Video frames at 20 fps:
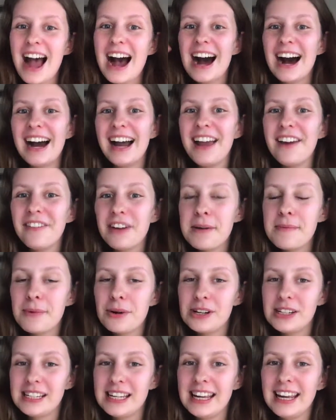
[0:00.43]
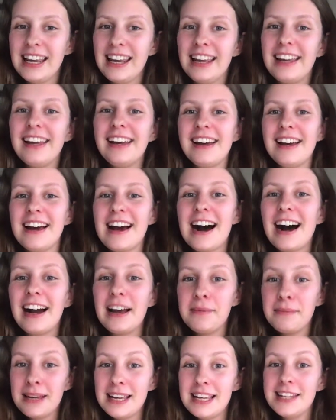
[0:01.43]
Hi everybody. I
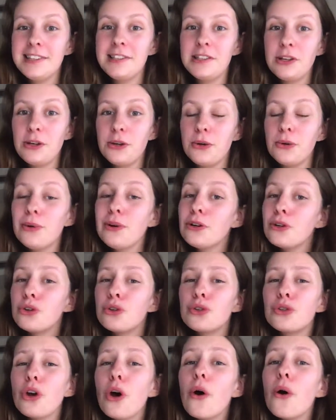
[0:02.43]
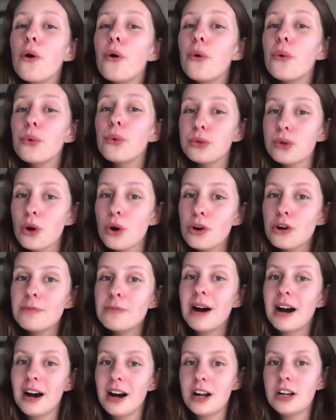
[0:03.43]
miss you so, so
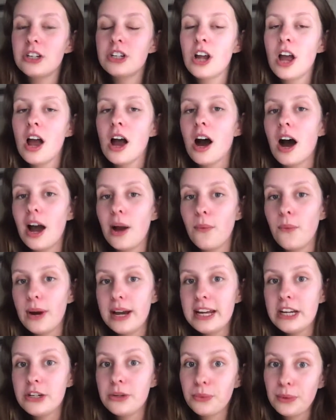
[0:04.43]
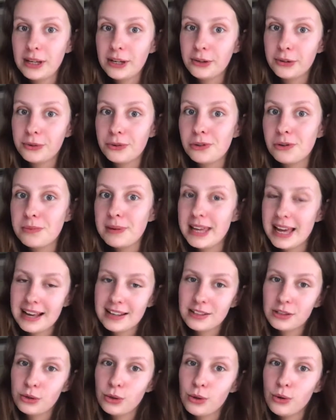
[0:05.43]
much. I wish we could all be at
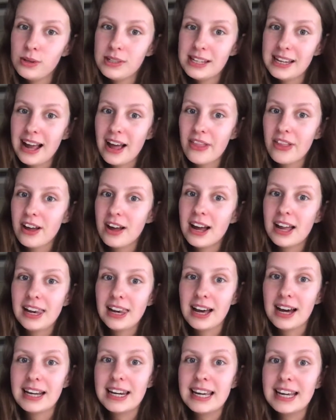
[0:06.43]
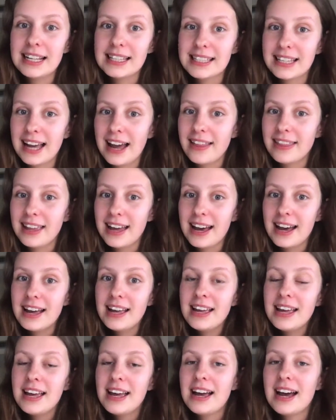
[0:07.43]
school together, learning together,
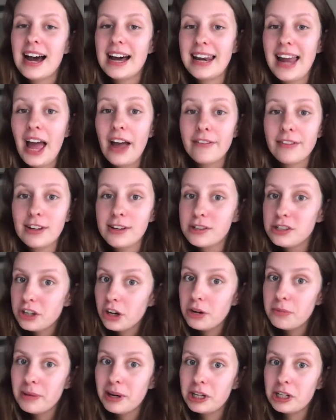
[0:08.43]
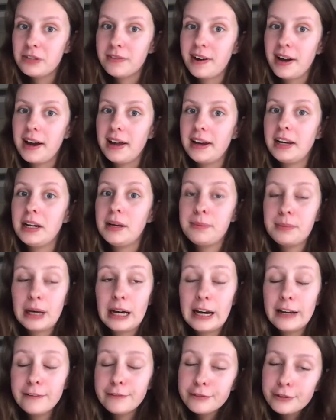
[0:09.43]
and having so much fun, but
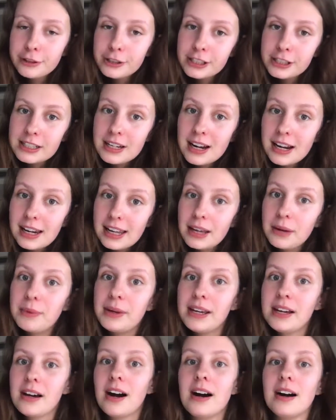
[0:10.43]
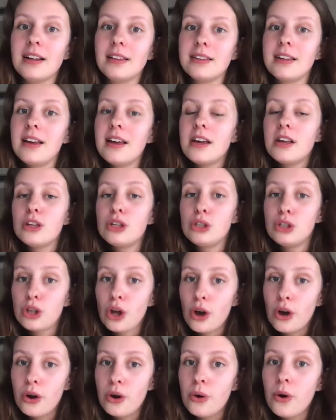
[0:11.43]
unfortunately we can't.
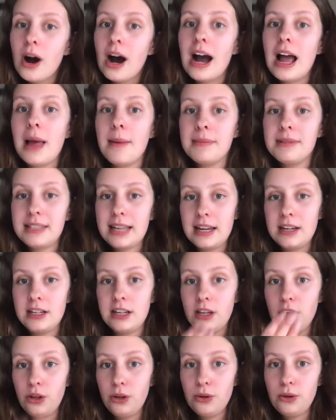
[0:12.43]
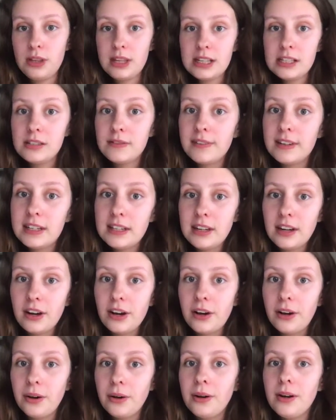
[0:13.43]
So I am sending you this
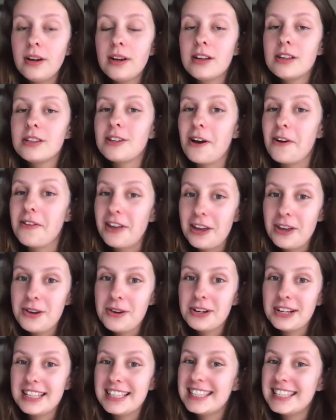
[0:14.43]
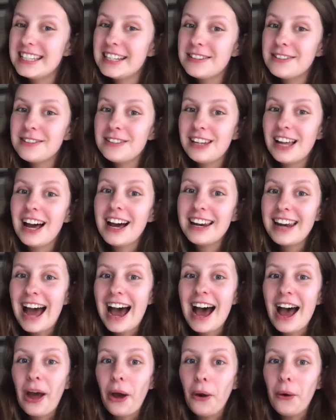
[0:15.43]
video so that you can still learn
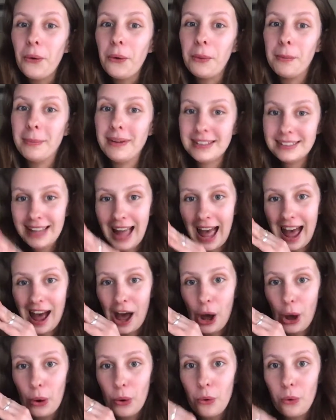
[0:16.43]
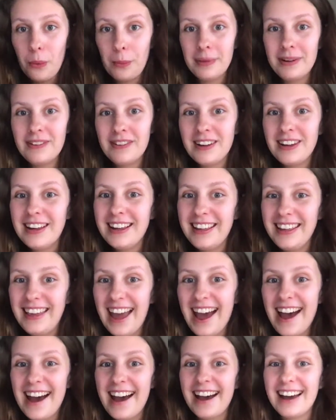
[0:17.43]
at home. At home.
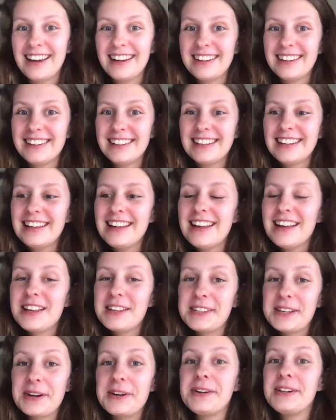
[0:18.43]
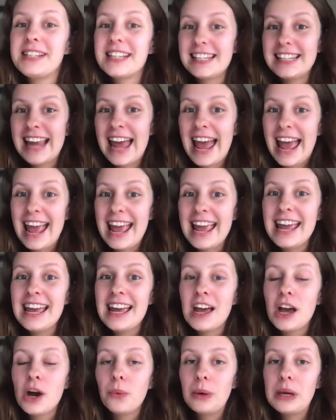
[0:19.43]
Yeah. So today
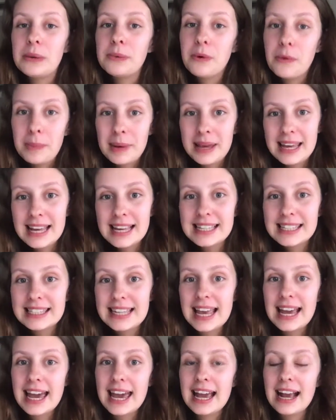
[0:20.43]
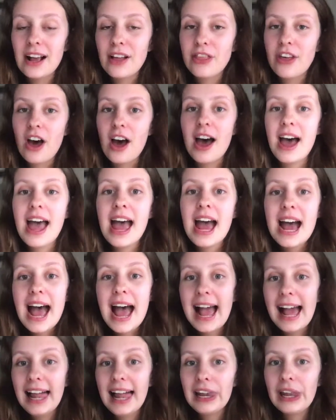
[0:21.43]
we will be singing the
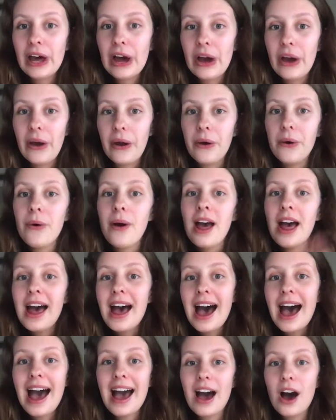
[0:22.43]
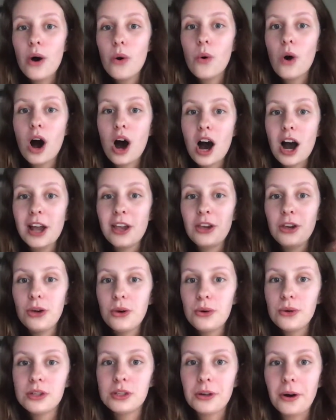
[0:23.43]
Hello, How Are
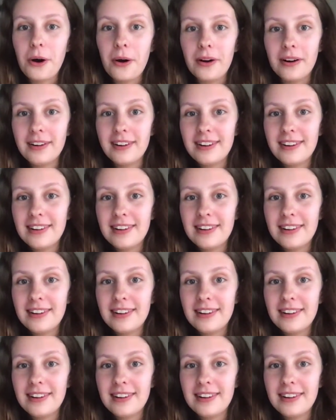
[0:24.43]
You song.